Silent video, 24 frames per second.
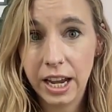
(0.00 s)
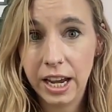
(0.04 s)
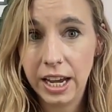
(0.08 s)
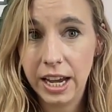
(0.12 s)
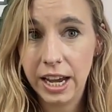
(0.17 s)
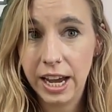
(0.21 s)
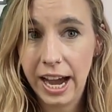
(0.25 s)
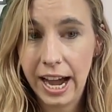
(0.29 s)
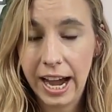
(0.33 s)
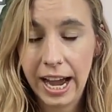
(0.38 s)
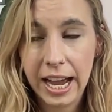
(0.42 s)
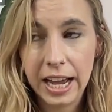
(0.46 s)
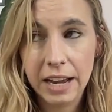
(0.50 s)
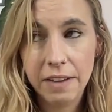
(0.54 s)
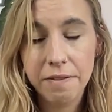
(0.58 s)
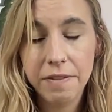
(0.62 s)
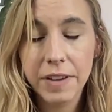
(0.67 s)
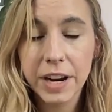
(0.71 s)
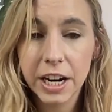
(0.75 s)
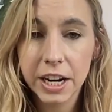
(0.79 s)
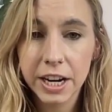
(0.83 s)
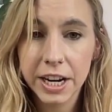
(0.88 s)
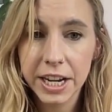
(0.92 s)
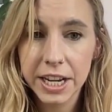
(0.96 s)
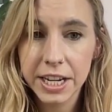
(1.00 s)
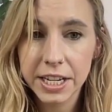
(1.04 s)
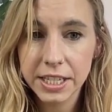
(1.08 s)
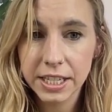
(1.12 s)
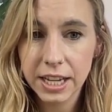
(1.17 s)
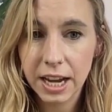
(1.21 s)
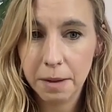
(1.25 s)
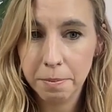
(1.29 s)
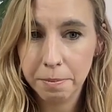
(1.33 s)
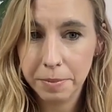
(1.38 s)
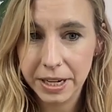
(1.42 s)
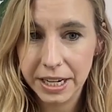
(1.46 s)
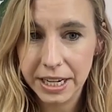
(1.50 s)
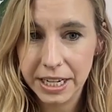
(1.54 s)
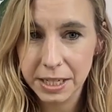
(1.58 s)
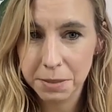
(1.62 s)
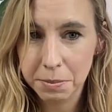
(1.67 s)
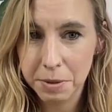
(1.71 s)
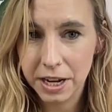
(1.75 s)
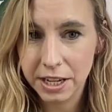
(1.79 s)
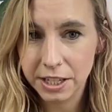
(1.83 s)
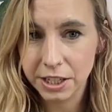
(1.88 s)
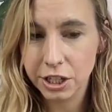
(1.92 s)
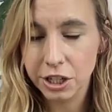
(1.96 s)
they had various company
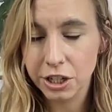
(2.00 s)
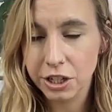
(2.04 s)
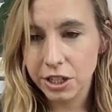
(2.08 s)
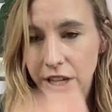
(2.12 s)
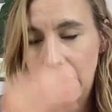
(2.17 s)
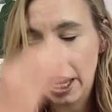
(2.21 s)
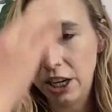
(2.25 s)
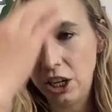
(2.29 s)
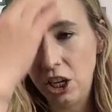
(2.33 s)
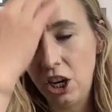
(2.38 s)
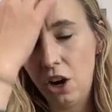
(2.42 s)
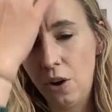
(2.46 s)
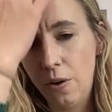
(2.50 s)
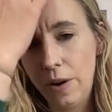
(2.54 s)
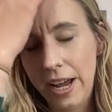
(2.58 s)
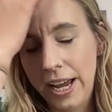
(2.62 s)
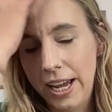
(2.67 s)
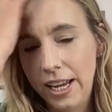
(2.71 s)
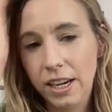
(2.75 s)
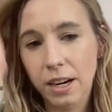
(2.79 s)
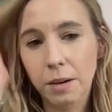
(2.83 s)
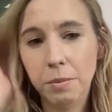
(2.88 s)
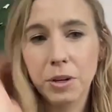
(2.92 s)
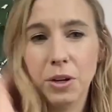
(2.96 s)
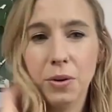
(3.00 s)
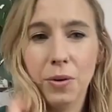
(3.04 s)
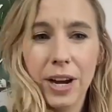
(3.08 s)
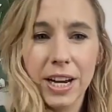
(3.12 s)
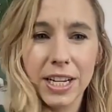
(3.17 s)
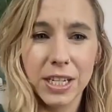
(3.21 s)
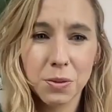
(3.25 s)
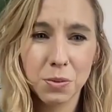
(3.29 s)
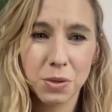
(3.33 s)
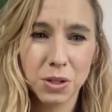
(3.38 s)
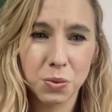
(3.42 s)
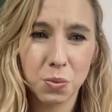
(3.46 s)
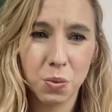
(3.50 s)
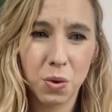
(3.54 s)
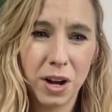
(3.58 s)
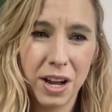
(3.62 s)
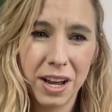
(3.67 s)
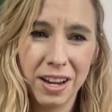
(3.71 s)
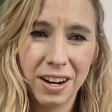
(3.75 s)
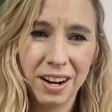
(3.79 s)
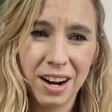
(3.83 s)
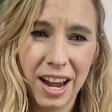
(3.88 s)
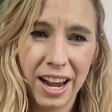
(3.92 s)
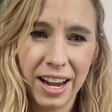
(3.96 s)
sponsors. I know AWS was
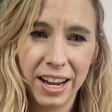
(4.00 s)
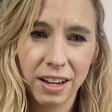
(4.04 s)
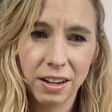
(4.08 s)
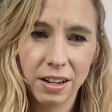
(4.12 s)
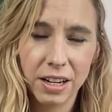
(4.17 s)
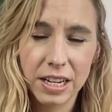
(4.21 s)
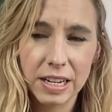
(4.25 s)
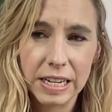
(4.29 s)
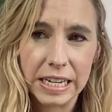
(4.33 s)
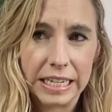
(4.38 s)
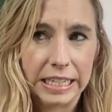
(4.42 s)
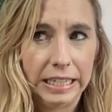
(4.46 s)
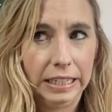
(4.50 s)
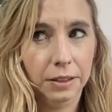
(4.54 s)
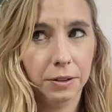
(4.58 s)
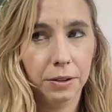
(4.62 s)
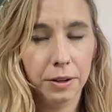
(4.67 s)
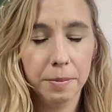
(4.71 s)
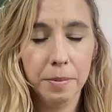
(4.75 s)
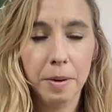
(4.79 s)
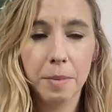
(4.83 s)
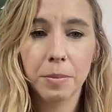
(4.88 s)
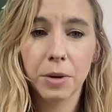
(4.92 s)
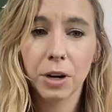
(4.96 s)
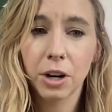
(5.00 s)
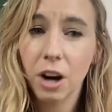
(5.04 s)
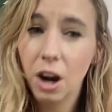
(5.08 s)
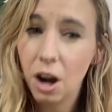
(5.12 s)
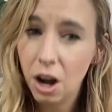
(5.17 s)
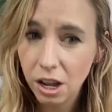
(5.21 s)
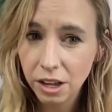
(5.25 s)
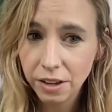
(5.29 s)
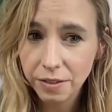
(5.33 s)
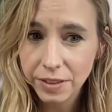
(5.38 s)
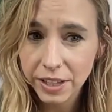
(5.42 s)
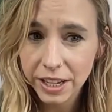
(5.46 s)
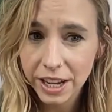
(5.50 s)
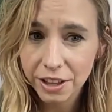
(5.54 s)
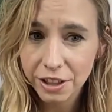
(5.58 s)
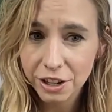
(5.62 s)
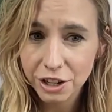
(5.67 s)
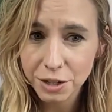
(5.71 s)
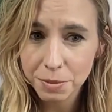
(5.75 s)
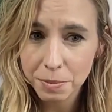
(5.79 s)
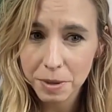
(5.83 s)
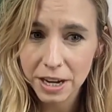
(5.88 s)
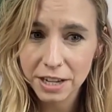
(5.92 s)
one. I can't remember all of the other